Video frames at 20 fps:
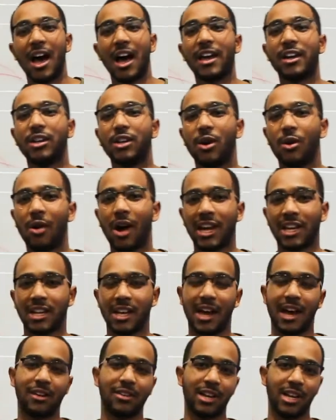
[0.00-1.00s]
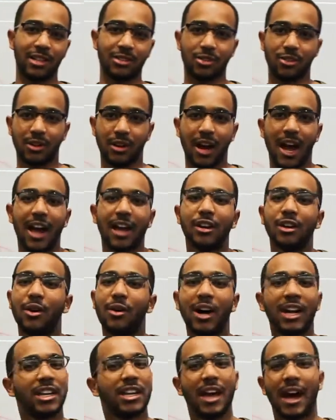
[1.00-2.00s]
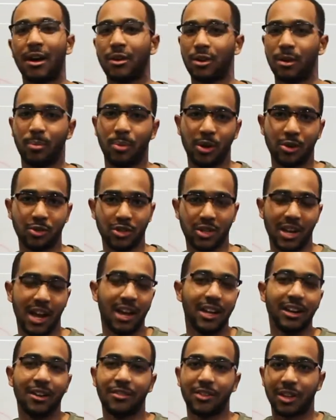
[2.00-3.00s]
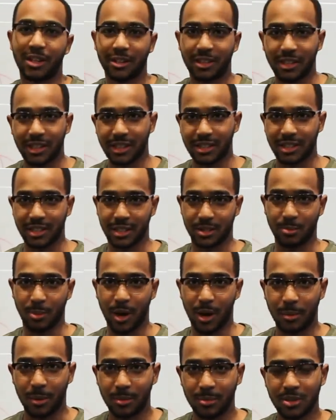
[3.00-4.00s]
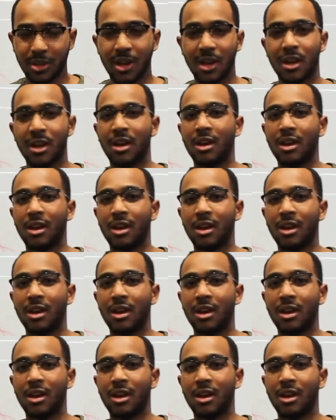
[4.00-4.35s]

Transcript: I had no idea how to answer it. I had no idea how to approach it. I'd never done linked list problems.